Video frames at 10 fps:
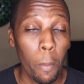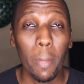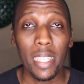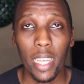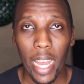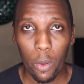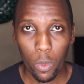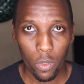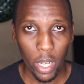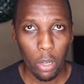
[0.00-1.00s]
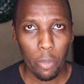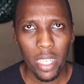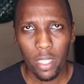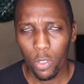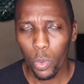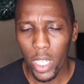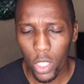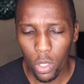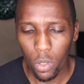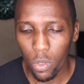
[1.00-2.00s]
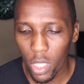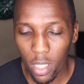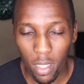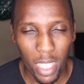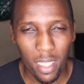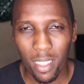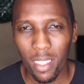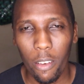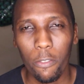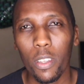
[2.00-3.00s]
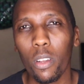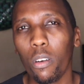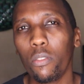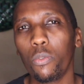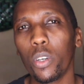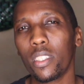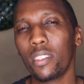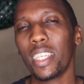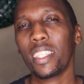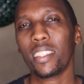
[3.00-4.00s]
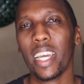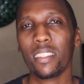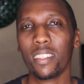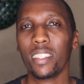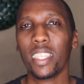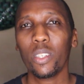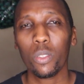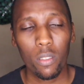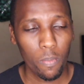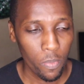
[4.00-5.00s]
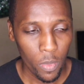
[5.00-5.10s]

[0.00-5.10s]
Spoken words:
But I would recommend, if you want to just get a feel of what data science entails,